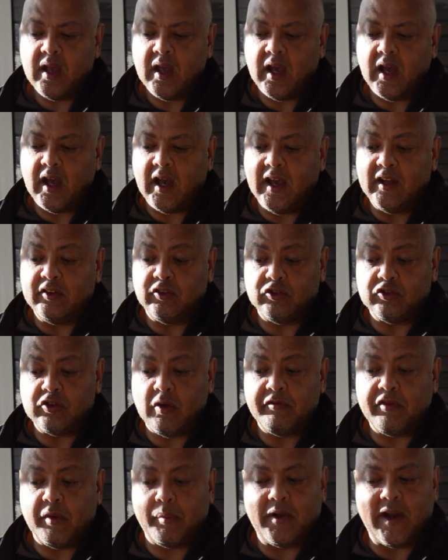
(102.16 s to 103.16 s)
It does
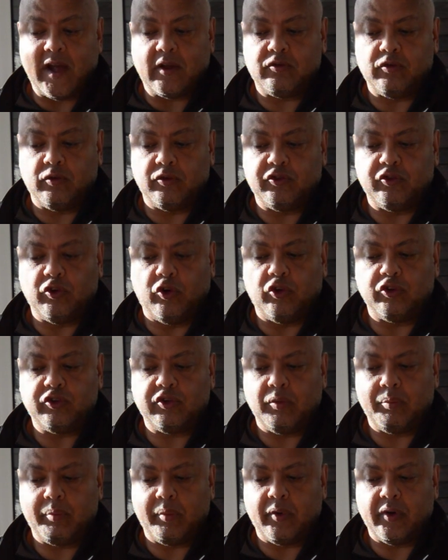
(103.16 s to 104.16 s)
come from a natural source,
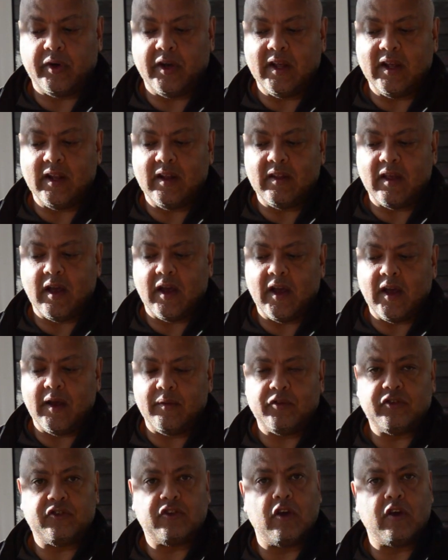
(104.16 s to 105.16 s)
but
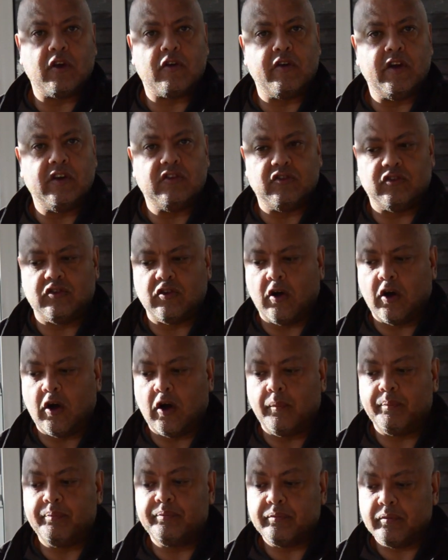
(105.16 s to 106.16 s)
certain creatures
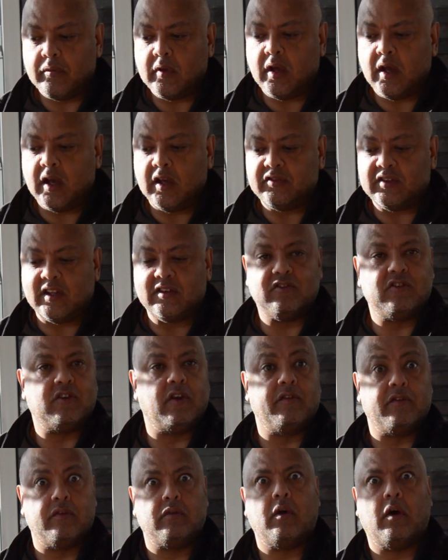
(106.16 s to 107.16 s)
are
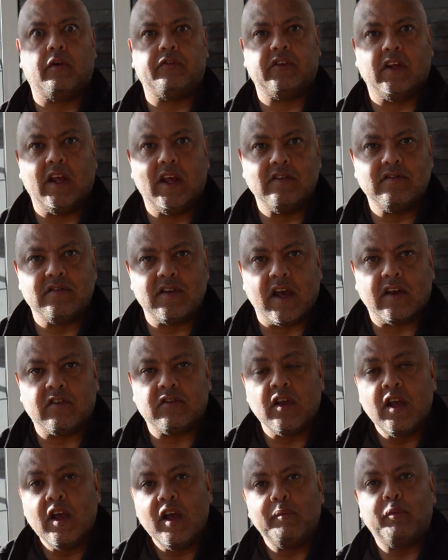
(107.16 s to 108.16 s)
sensitive, obviously
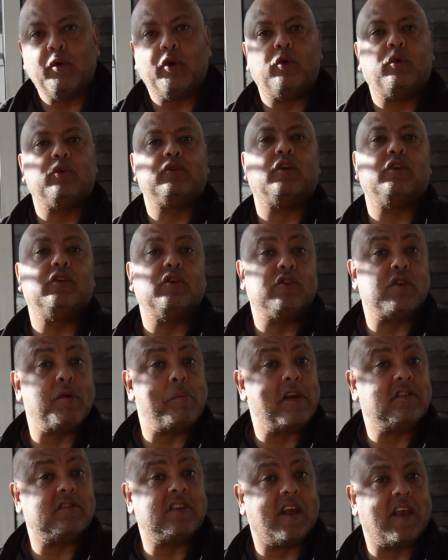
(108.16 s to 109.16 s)
insects, but also your
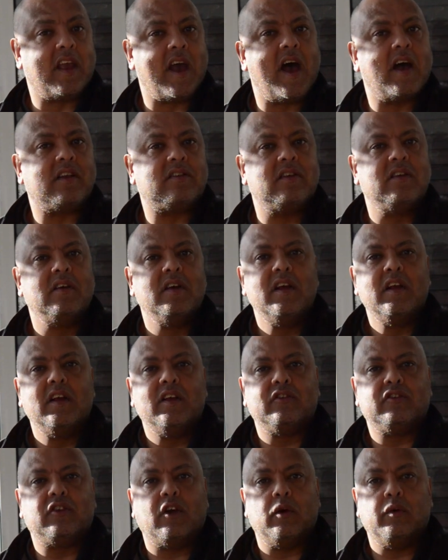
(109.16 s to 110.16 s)
domestic cat.
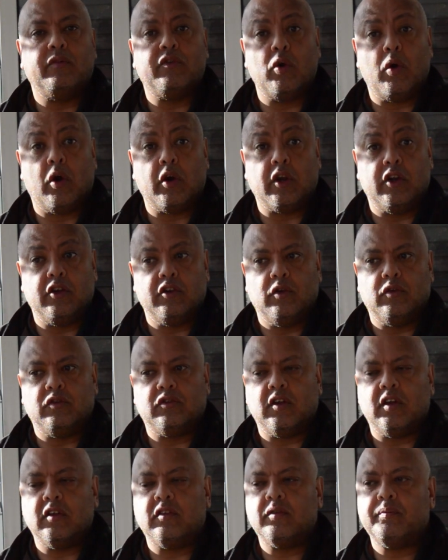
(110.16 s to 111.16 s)
So if you are going to use
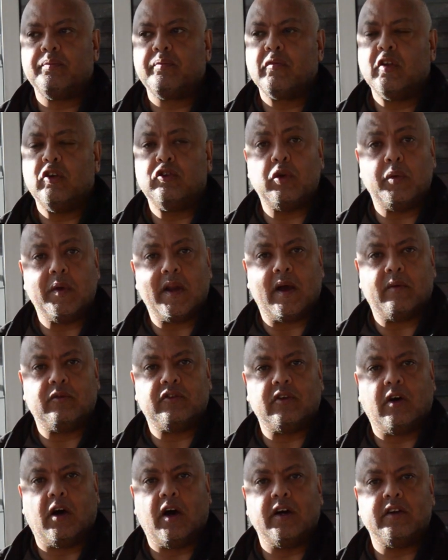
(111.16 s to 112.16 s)
this, do it
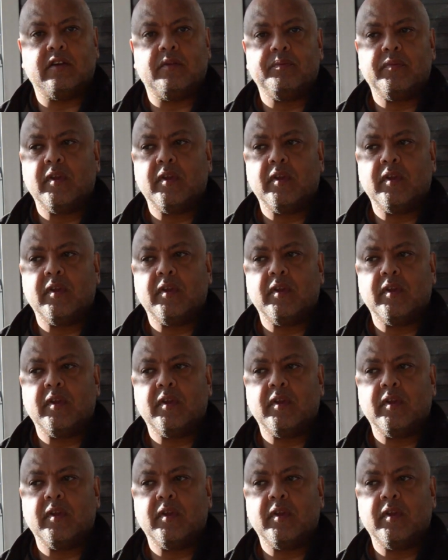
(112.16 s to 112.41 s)
outside.